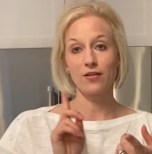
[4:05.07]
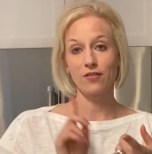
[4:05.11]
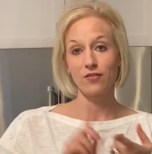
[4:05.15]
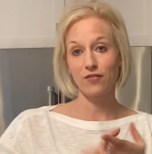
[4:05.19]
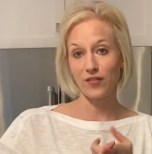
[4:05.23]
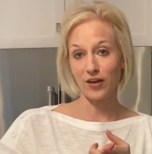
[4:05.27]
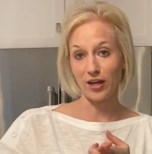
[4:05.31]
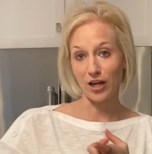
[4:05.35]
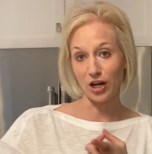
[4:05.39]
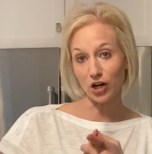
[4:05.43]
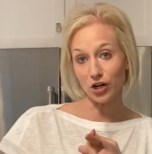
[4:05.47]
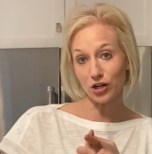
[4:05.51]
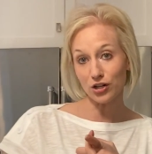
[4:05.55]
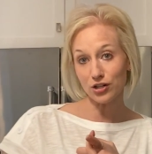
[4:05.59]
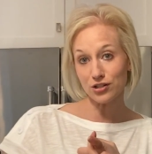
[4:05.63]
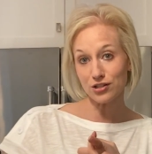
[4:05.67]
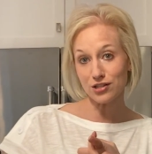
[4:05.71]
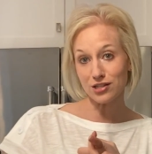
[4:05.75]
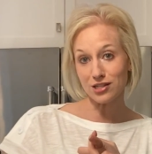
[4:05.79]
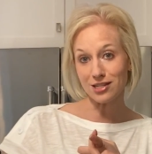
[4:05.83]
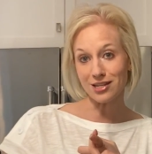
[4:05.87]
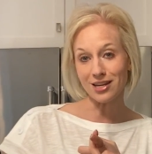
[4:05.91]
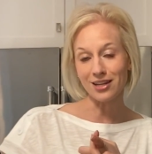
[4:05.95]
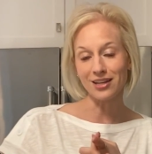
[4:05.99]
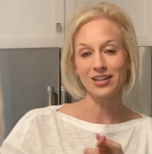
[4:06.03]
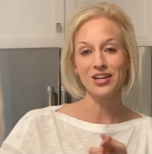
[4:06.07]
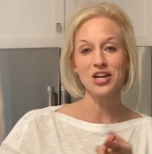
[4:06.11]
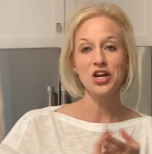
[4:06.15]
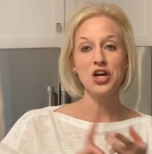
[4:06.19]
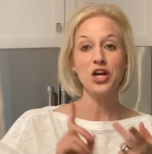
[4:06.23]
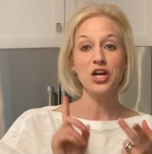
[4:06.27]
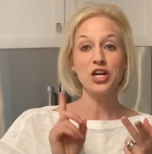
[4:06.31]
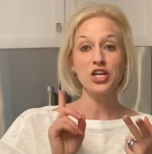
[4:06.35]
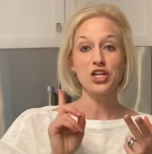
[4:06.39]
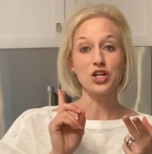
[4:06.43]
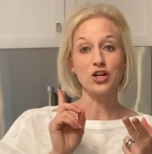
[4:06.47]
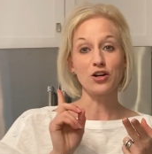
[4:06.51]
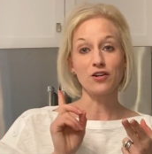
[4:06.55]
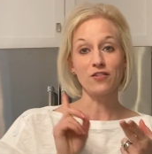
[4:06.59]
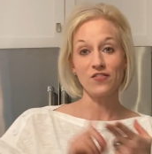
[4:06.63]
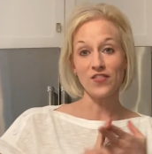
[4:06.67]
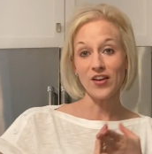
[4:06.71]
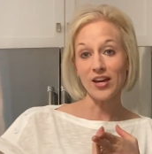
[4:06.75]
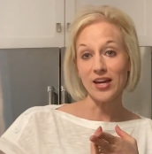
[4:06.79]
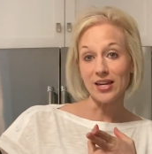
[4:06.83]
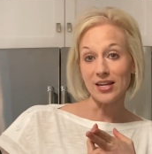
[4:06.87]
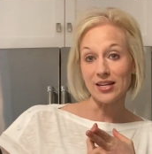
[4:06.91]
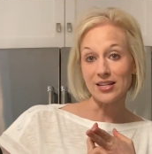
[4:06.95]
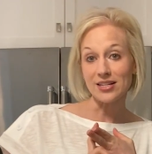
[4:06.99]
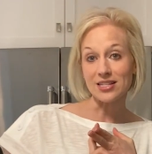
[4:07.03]
fingers, your
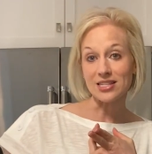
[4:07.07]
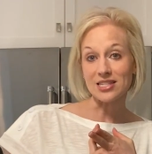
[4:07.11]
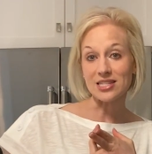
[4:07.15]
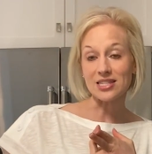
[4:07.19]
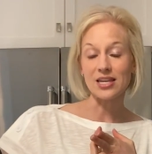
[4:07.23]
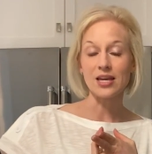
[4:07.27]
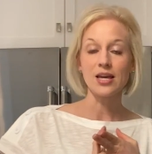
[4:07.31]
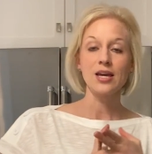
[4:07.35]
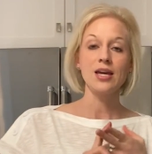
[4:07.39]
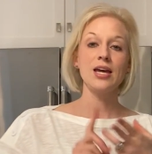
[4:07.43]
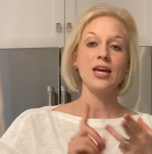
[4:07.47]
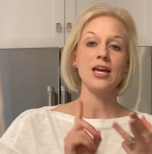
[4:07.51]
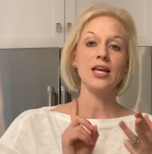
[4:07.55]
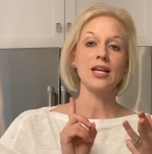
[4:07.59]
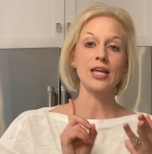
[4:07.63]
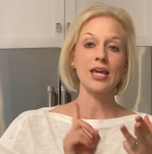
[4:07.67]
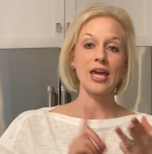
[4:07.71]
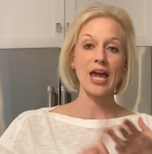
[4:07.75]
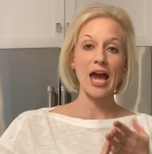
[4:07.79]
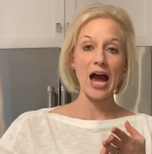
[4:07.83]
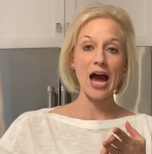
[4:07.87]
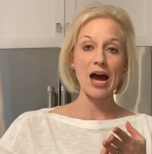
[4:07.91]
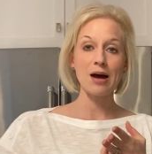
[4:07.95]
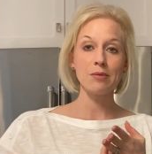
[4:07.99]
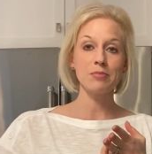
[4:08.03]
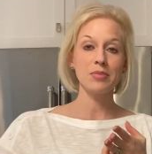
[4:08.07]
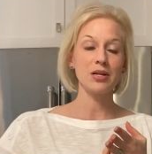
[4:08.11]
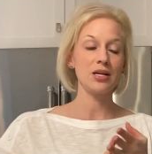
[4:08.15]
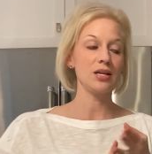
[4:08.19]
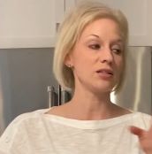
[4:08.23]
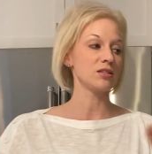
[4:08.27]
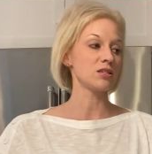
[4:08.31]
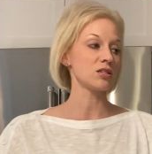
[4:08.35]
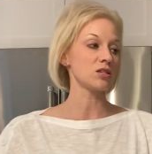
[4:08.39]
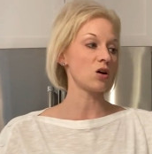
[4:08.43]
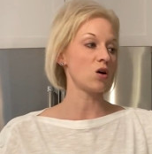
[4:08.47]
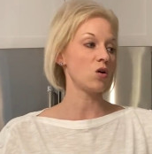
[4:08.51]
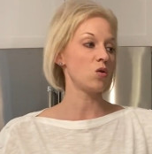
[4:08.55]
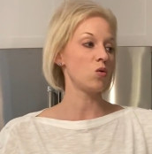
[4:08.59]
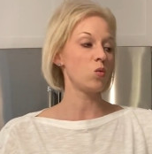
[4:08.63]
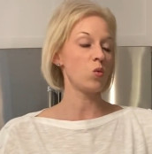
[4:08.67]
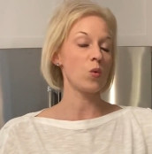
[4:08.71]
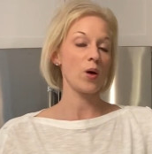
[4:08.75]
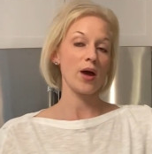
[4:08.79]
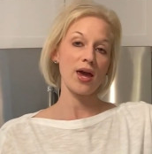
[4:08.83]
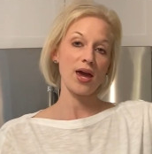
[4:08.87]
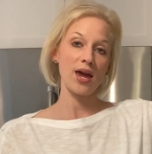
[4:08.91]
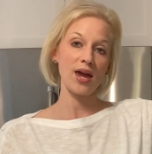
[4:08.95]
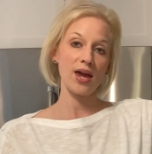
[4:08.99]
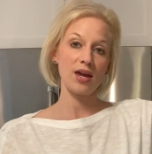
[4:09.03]
face, and cabinets
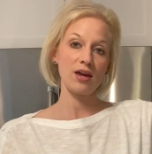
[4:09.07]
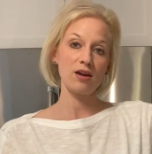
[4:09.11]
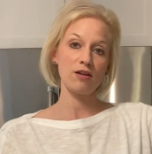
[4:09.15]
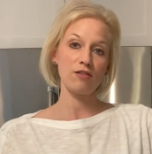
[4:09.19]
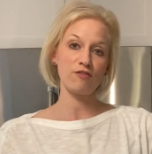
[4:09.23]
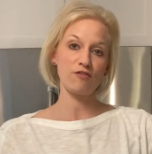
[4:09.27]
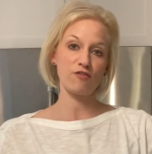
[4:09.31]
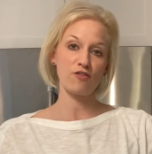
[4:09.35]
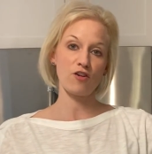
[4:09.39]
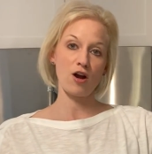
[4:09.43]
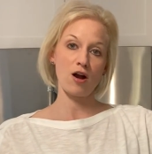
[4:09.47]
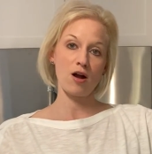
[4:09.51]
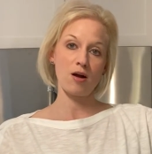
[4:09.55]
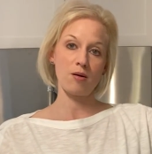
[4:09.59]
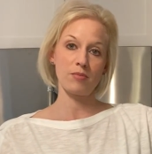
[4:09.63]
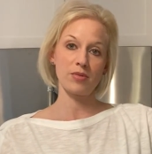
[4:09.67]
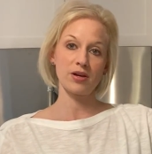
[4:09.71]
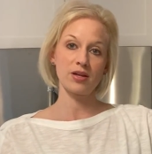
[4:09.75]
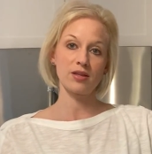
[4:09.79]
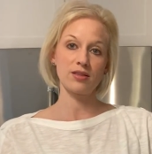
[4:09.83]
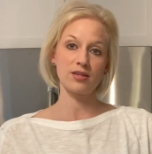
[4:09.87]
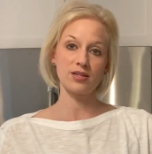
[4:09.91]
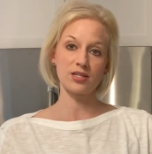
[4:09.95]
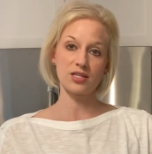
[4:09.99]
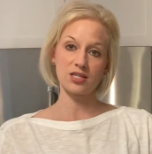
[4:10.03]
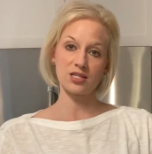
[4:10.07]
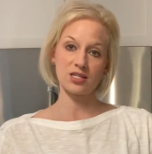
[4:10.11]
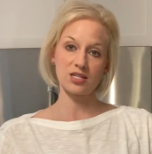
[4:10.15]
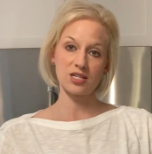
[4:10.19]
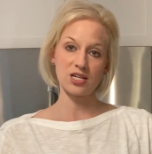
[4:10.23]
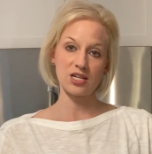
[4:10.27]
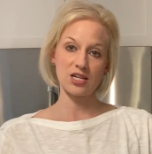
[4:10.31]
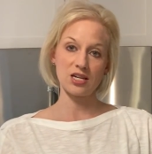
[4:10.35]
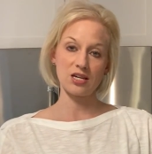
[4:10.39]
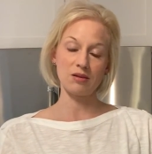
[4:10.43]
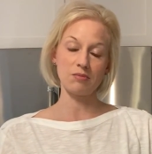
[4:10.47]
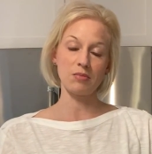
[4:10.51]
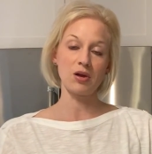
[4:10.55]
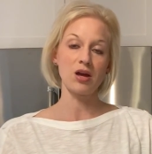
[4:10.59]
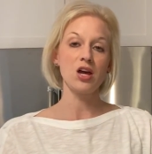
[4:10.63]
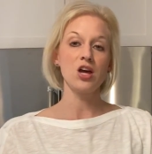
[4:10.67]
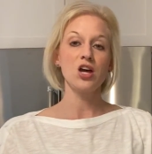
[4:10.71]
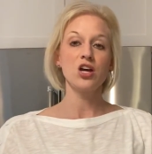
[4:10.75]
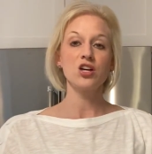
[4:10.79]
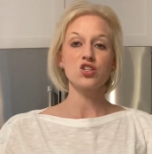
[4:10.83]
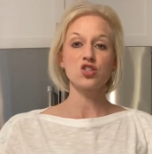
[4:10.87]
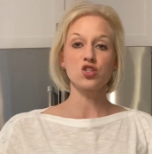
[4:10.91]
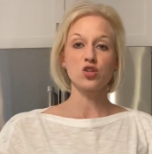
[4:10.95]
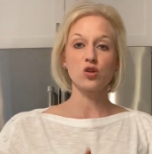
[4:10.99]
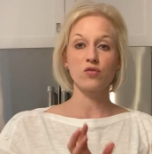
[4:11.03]
away from the steam.
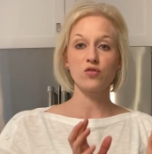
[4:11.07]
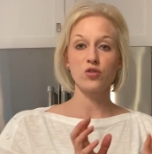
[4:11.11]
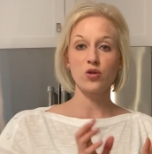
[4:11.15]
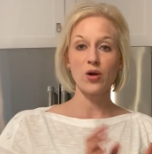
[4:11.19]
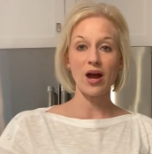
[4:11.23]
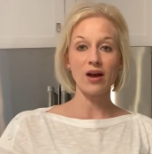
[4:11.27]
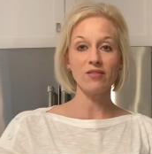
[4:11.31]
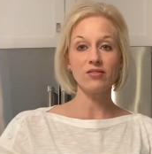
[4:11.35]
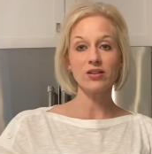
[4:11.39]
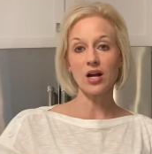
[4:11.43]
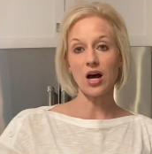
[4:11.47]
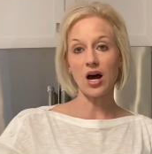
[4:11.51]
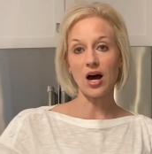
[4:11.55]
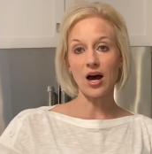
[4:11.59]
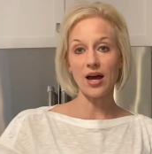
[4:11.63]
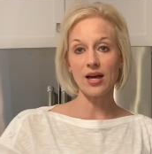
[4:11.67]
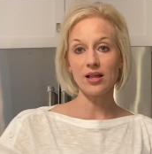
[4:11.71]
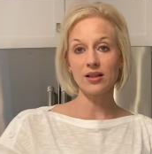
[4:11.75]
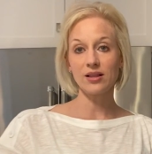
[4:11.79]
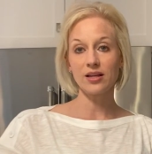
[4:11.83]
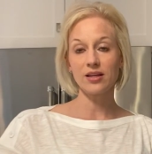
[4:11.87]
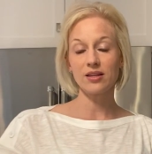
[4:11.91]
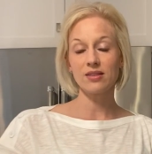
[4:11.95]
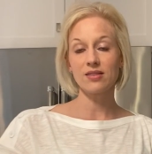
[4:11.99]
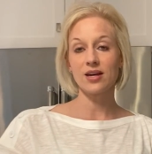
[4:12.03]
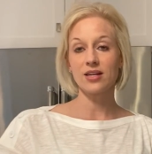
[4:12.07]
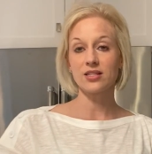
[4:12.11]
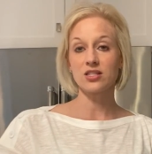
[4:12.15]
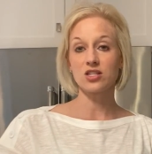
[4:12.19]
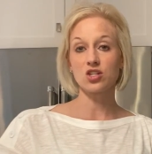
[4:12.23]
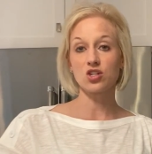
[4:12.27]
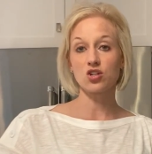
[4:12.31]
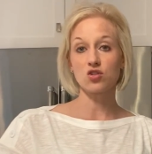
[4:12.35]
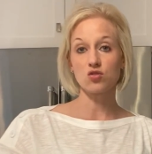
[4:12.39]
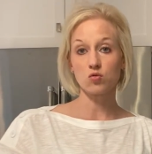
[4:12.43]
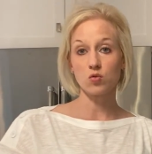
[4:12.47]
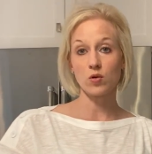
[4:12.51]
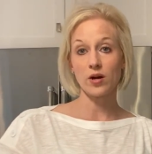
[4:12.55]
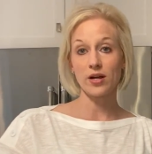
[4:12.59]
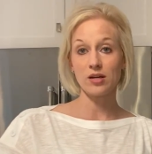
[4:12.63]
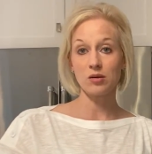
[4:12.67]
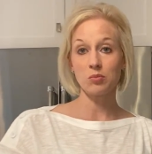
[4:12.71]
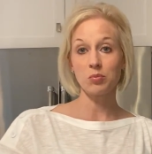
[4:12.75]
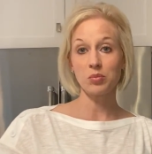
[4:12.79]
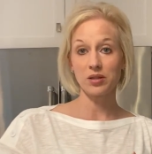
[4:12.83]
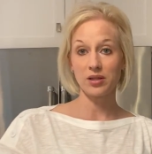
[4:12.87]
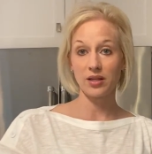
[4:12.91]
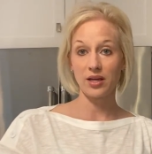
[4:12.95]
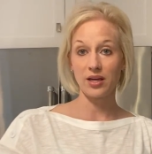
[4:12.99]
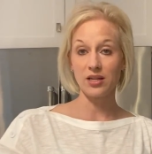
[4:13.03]
So if you have an island, that's a great
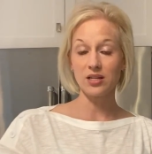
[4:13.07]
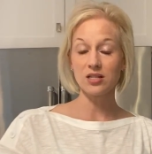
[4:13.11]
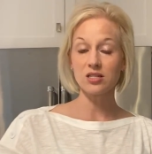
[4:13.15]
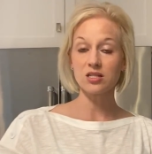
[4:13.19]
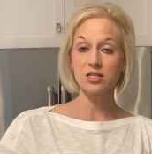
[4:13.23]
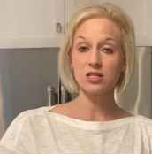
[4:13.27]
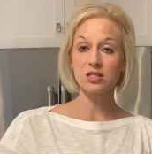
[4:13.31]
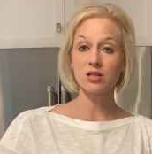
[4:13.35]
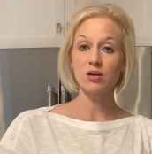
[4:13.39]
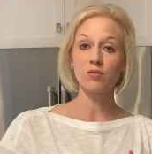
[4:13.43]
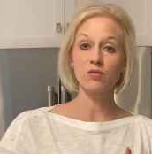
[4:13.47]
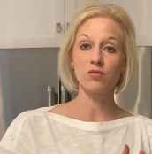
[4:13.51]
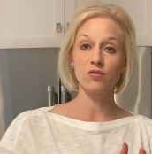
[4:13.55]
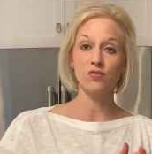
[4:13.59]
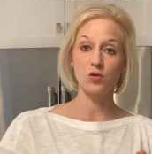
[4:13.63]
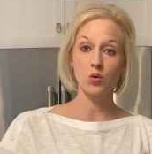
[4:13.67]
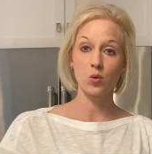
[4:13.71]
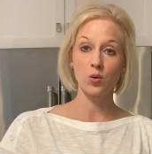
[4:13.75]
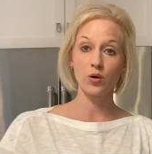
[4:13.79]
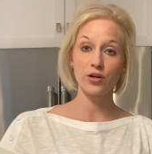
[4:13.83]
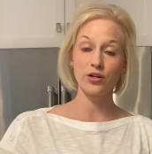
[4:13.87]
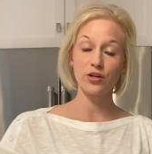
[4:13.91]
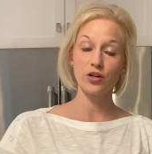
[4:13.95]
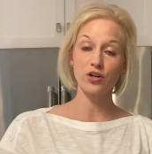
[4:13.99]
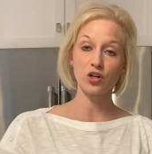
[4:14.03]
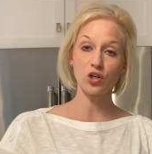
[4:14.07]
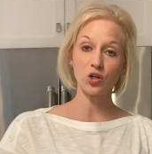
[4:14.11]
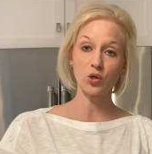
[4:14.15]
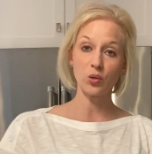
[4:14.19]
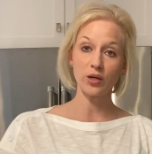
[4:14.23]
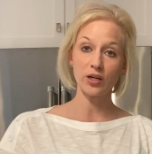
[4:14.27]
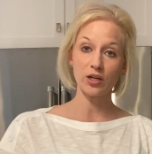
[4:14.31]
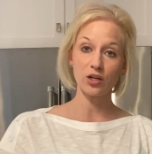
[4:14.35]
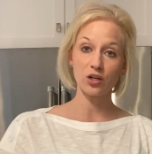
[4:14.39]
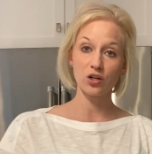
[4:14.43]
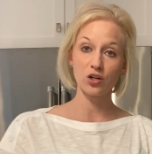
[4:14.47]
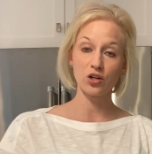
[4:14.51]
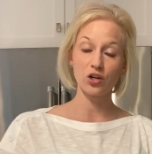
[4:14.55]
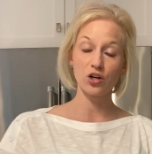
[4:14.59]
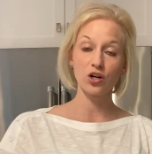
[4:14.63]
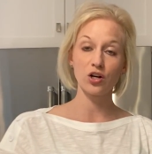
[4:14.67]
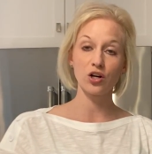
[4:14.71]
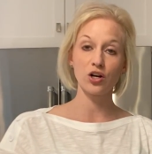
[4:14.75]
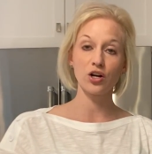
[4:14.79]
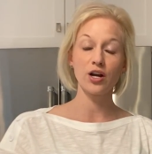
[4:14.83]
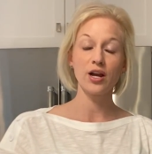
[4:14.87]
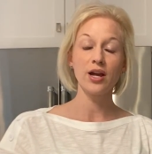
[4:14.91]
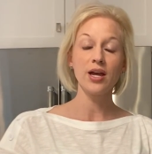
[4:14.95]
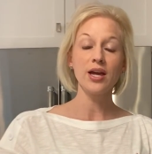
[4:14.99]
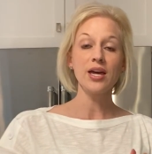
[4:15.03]
place for your quick
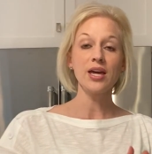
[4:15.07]
cooker.